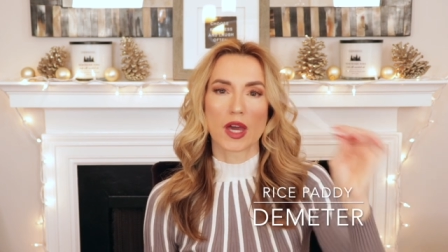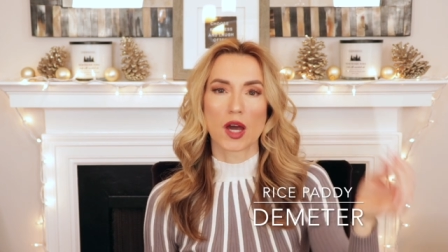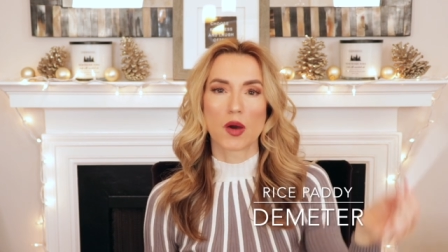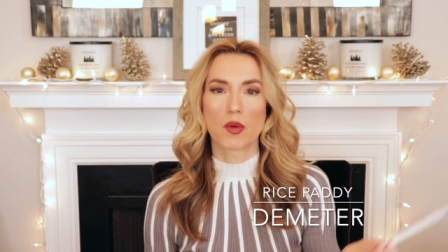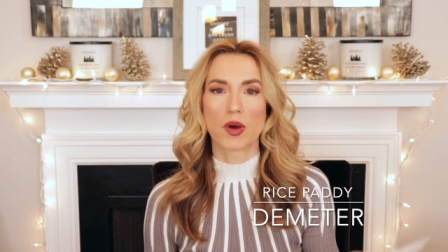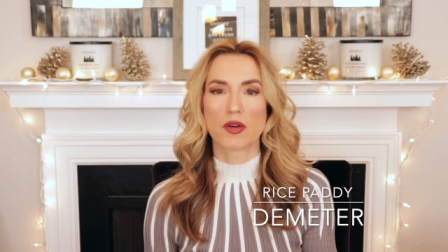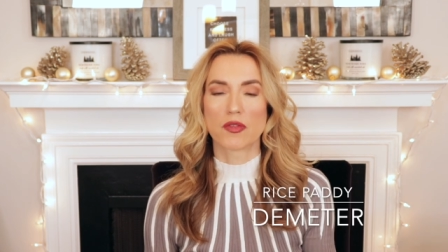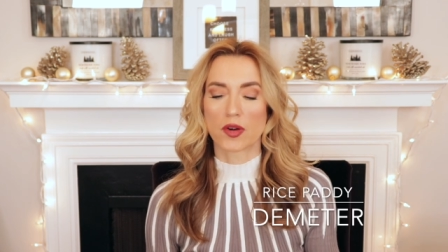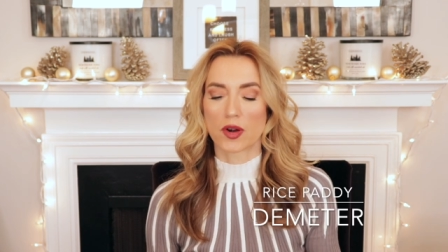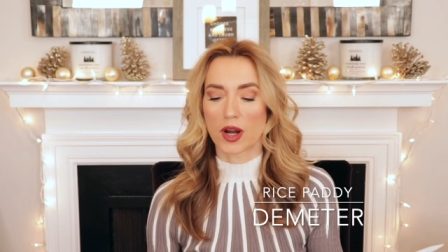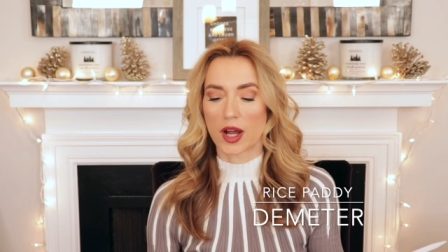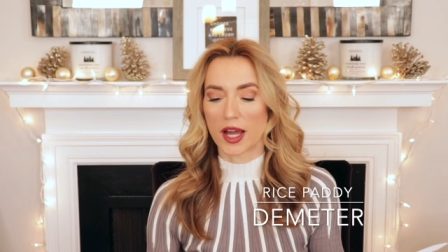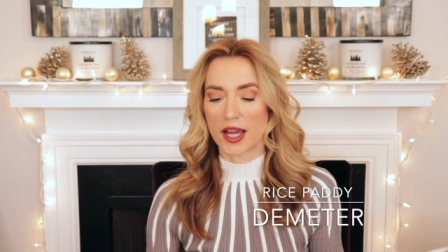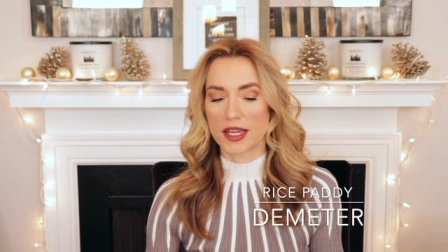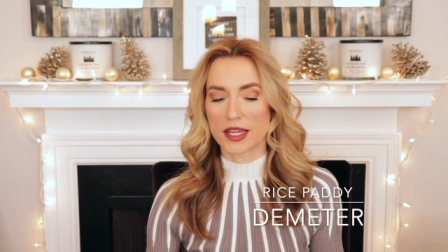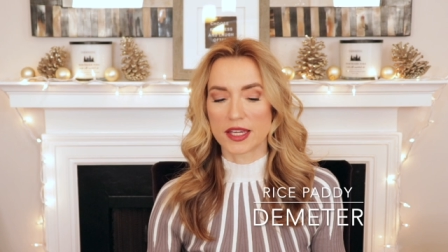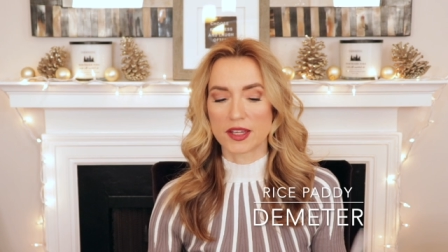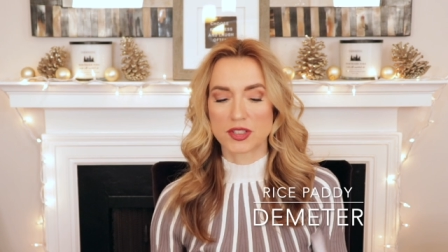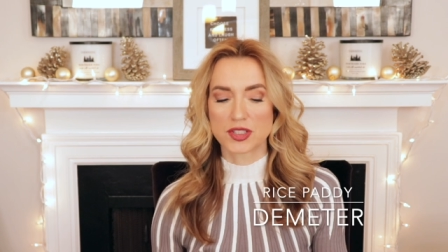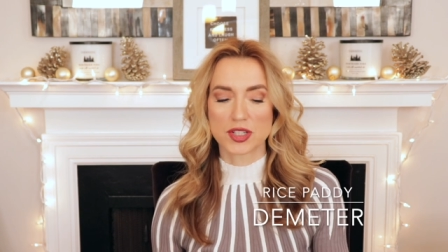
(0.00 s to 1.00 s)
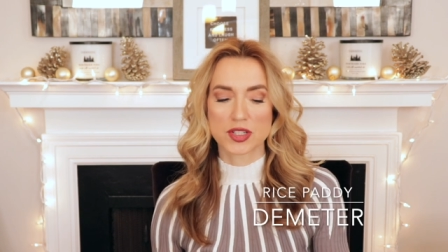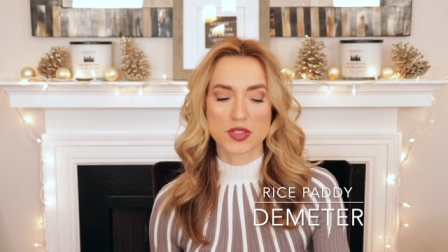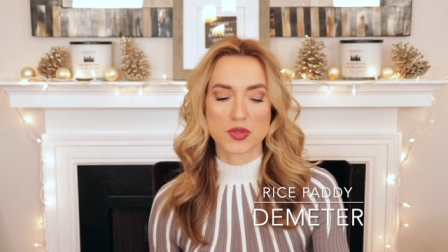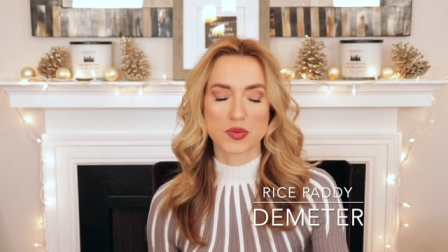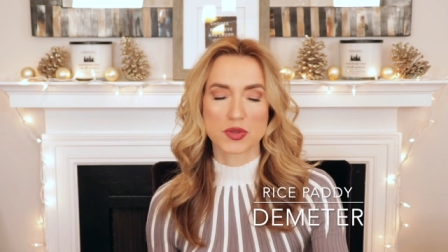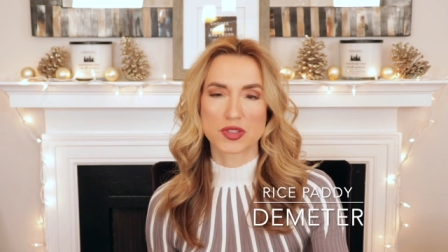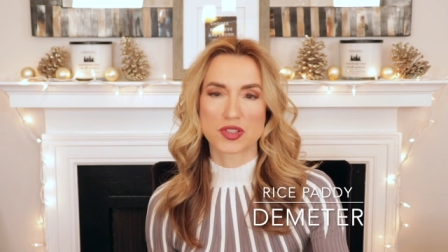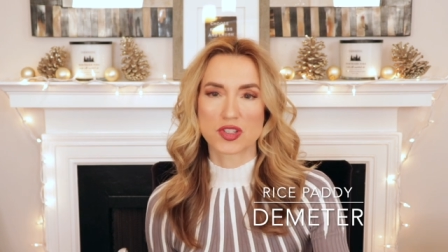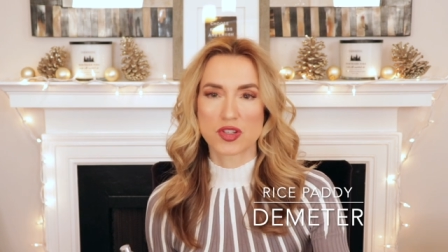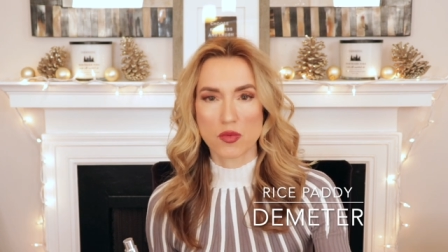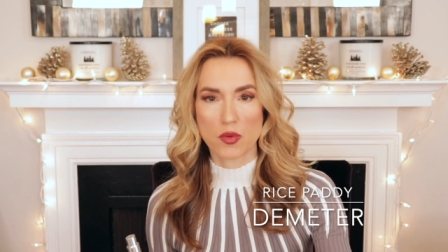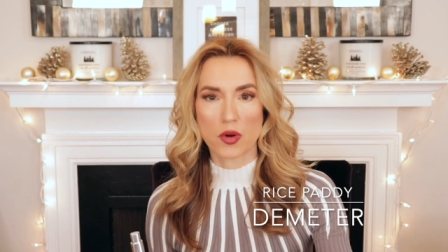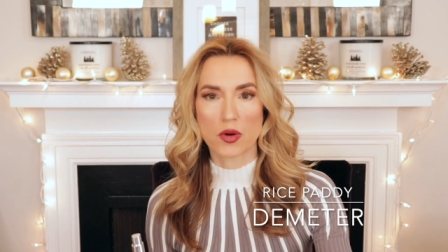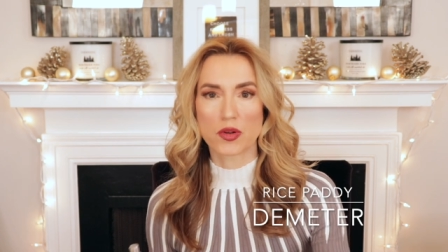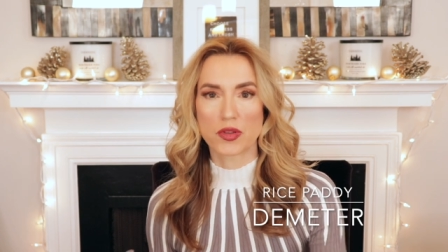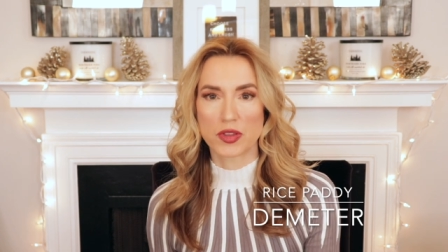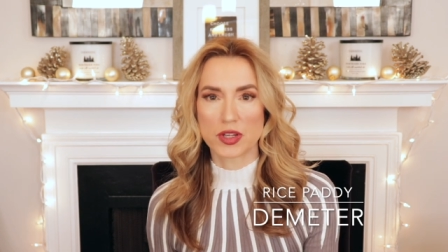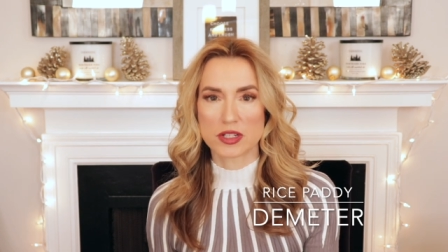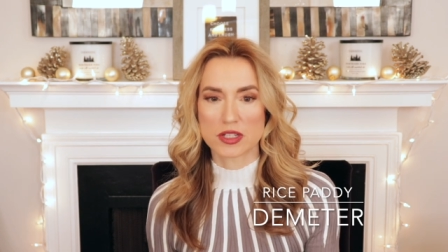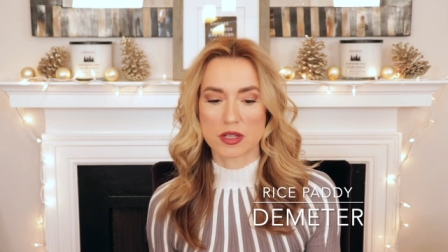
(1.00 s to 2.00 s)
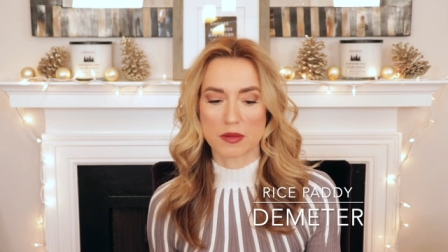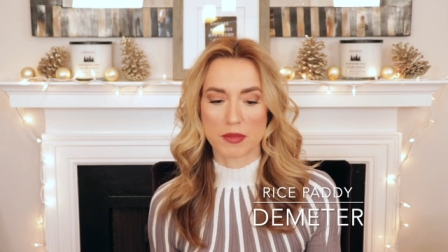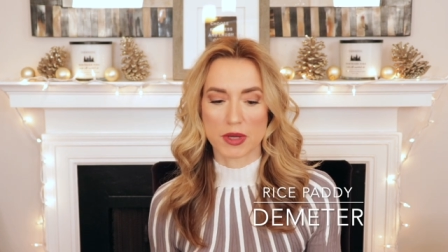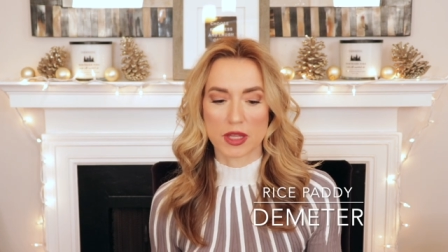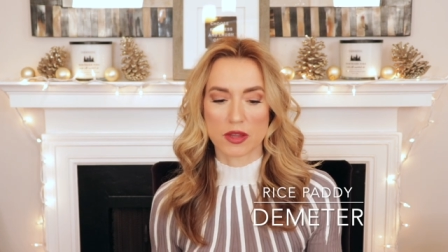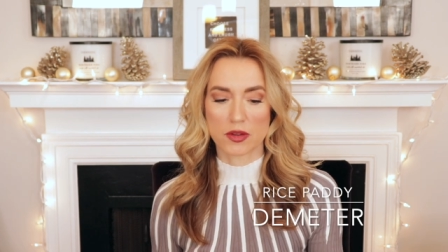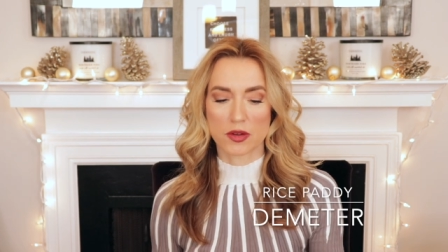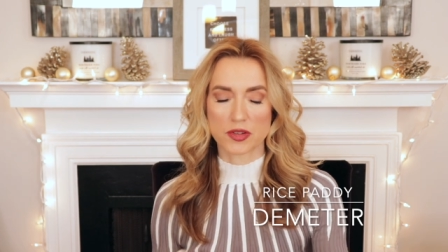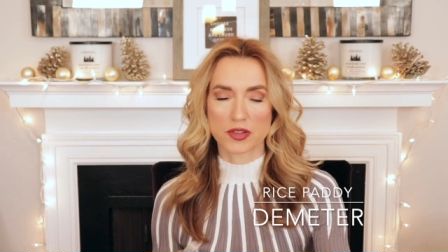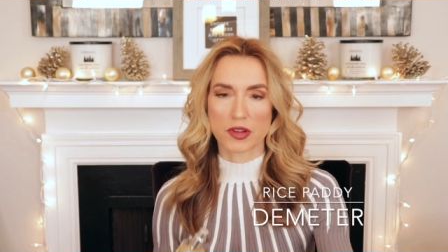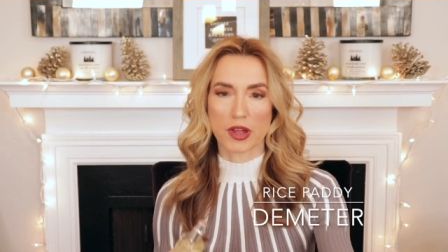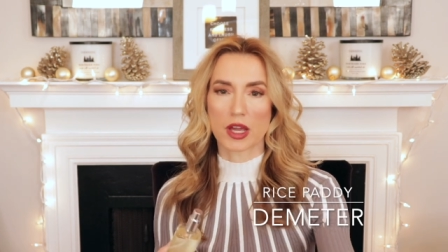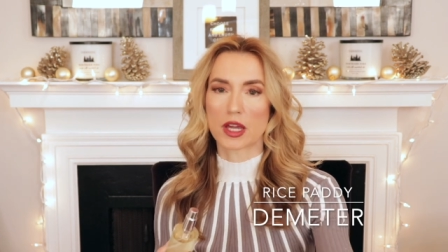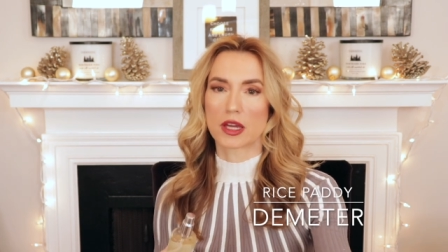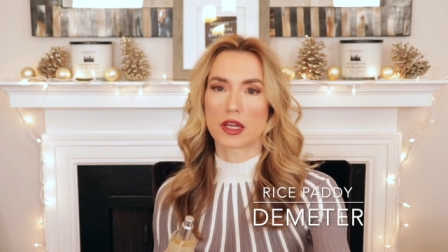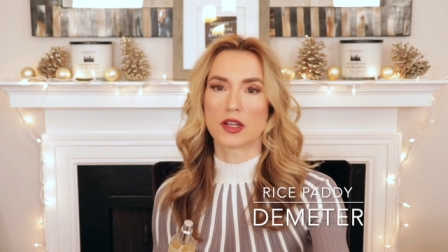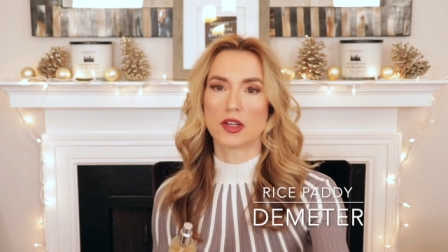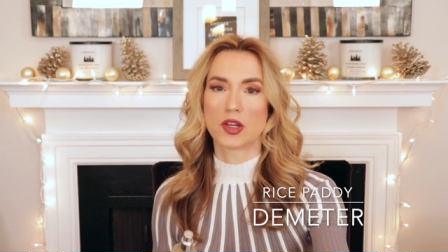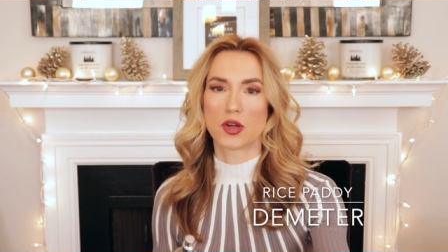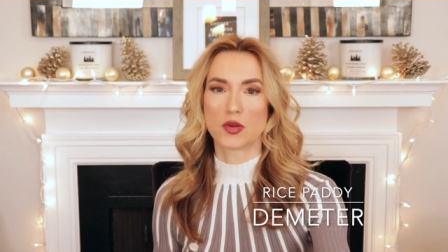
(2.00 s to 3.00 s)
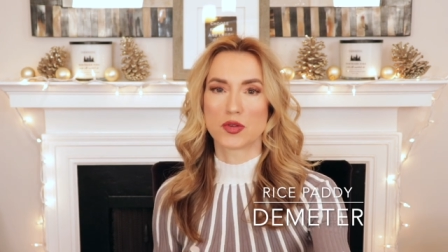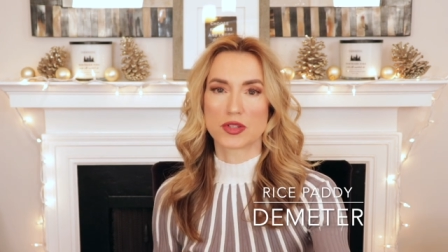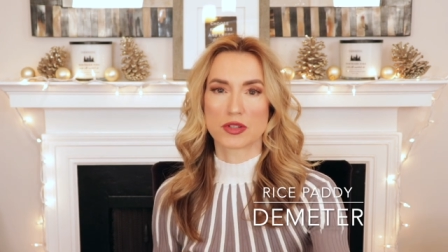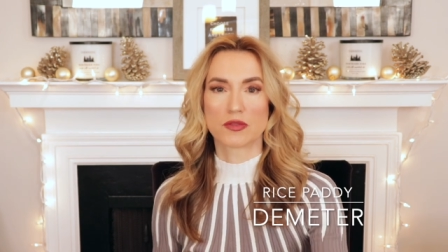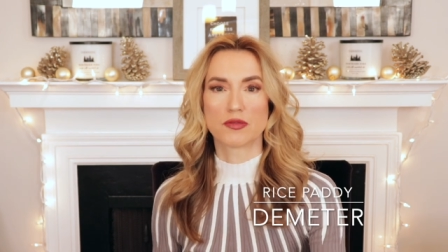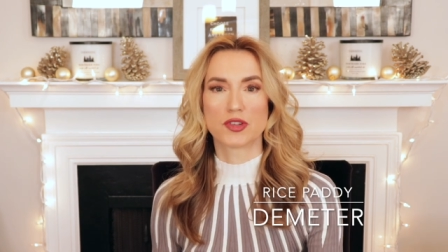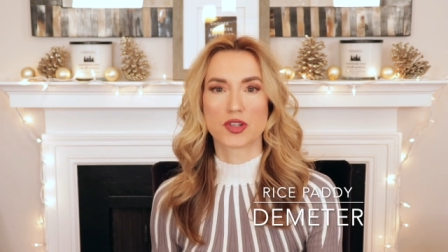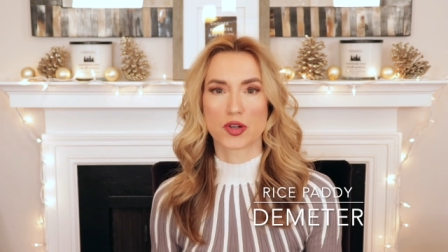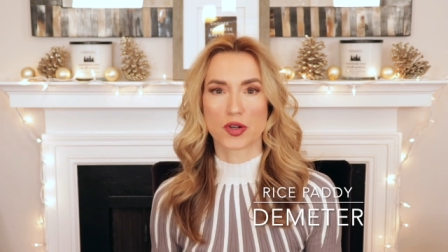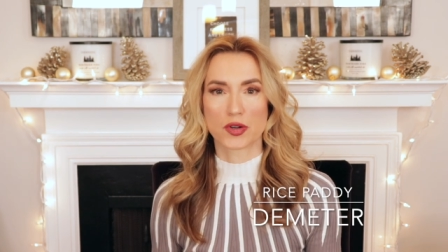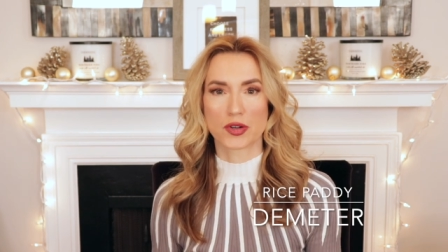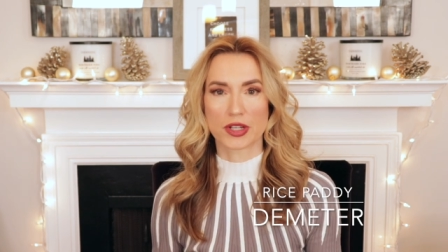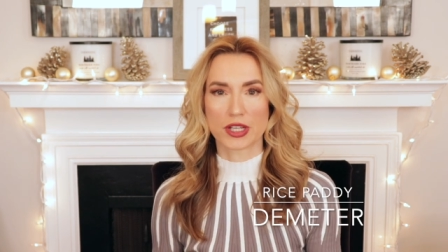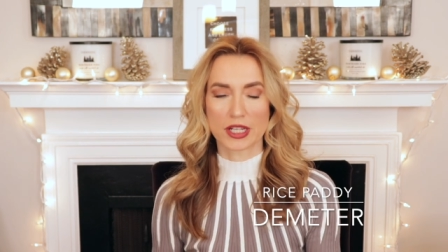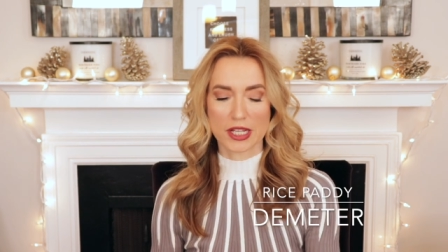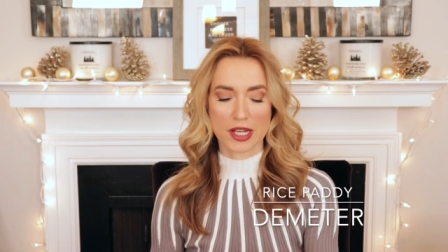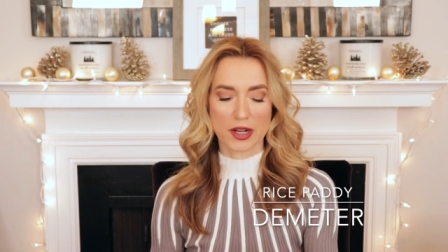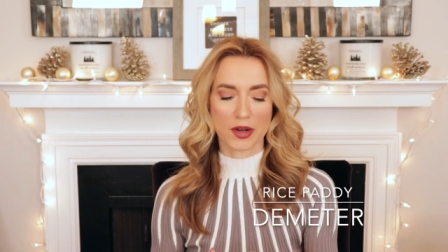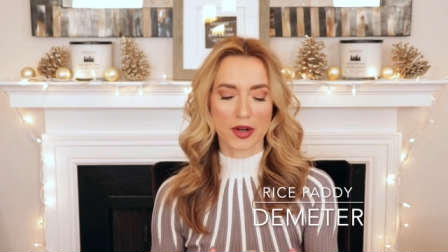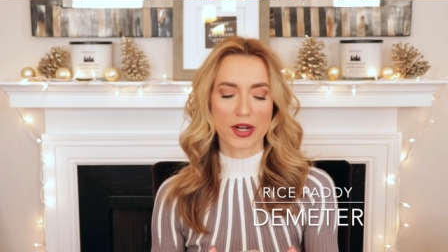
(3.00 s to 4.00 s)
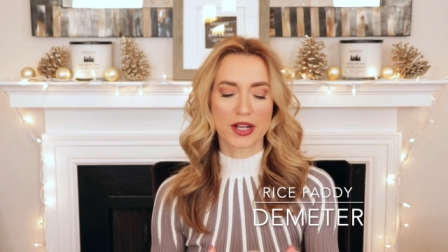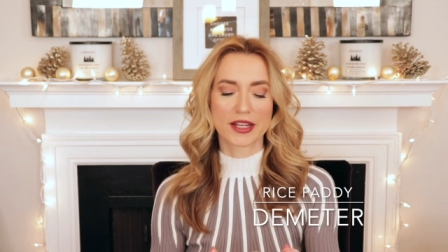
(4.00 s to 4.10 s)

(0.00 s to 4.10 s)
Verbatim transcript: However, I, it just was too earthy to me. There's like a note of dirt in here.